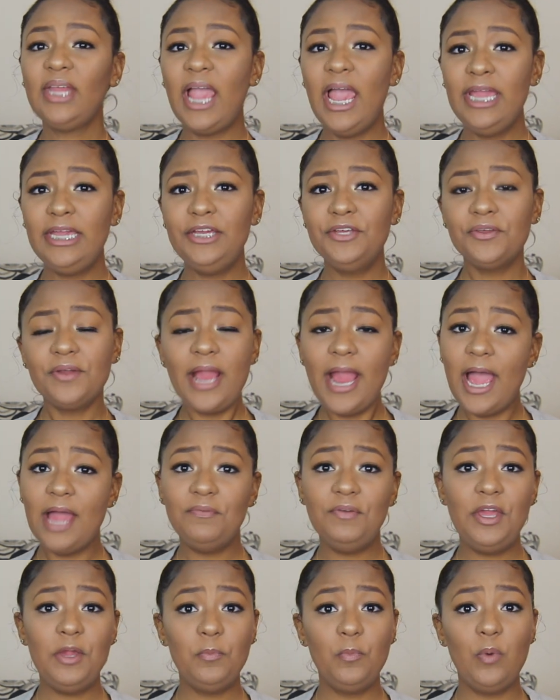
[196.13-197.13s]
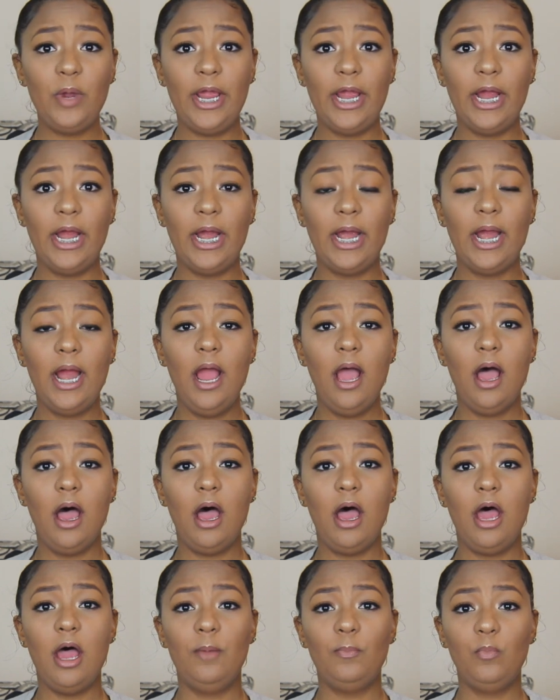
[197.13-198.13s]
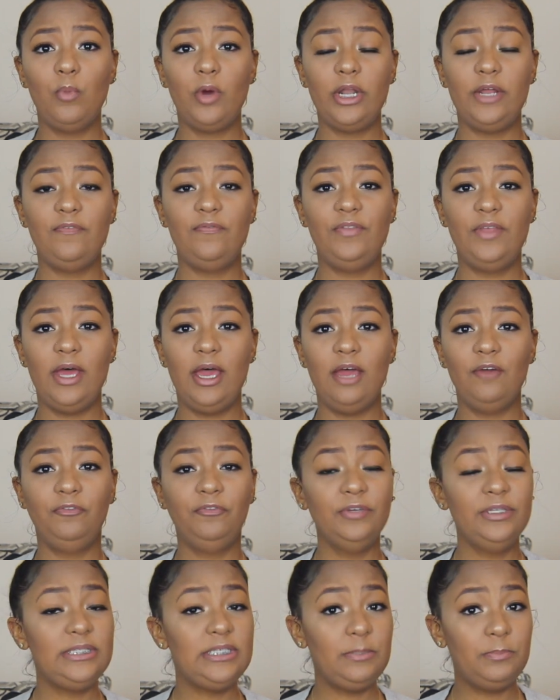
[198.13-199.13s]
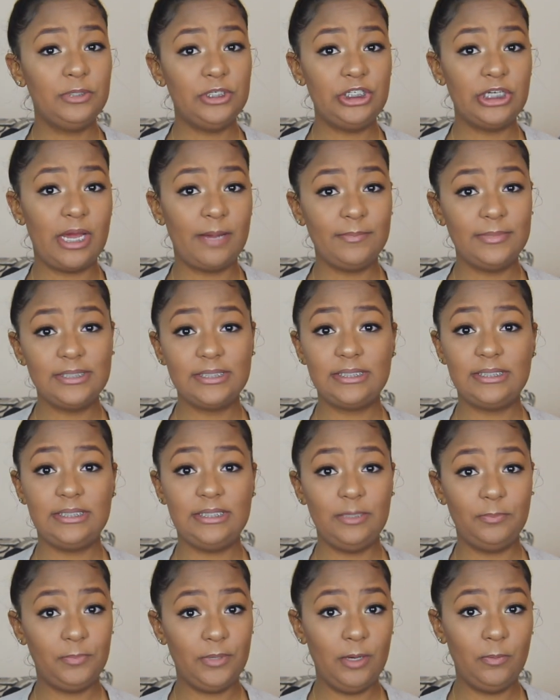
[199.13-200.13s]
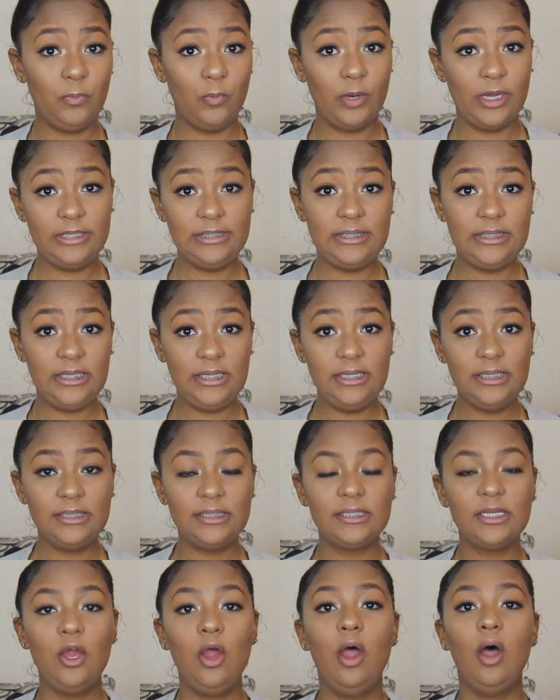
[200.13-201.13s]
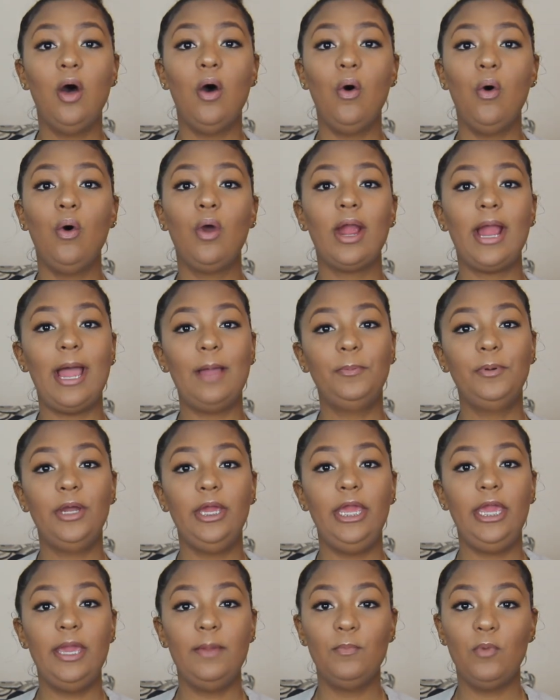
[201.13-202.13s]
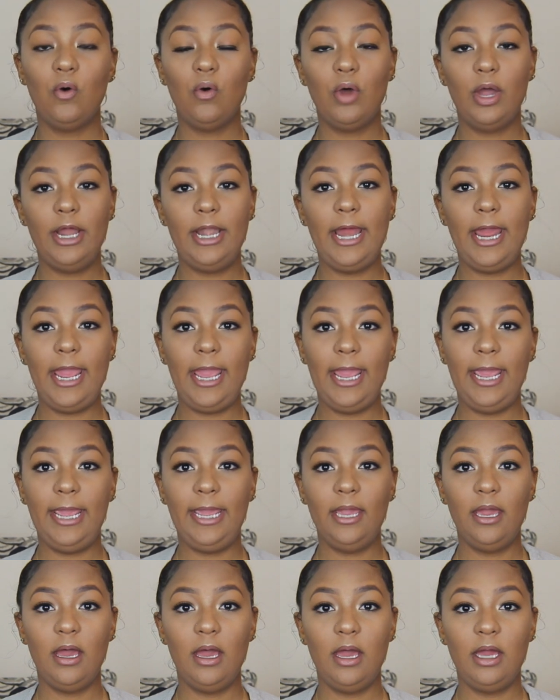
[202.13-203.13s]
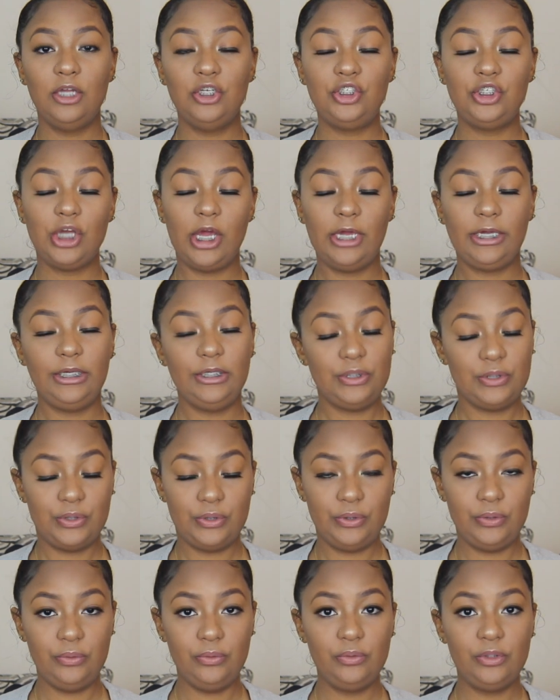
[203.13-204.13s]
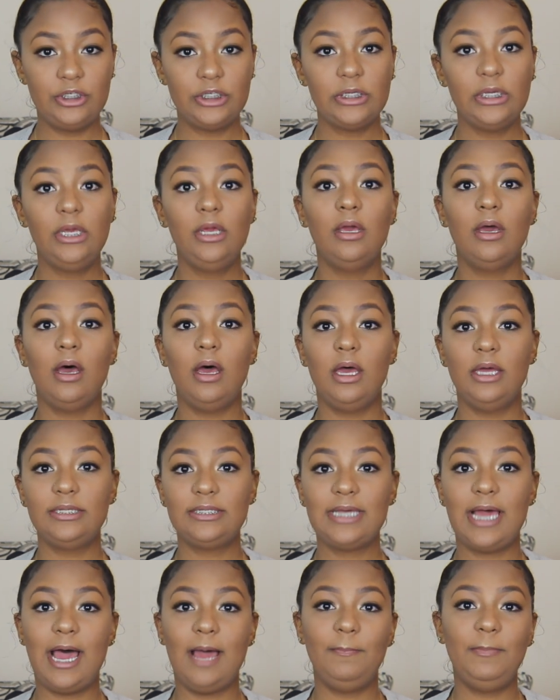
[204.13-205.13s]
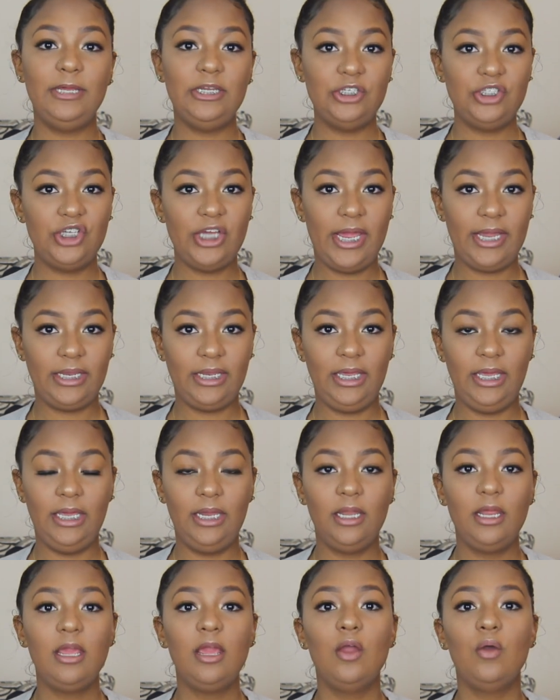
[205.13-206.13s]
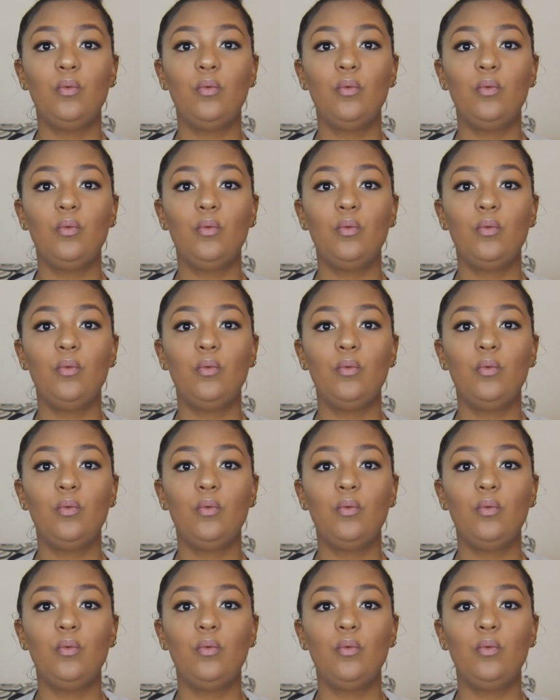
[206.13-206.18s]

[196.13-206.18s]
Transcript: I either have him wear one of the footsie pajamas zip-up onesies, or I put him on a jogging suit, top and jacket,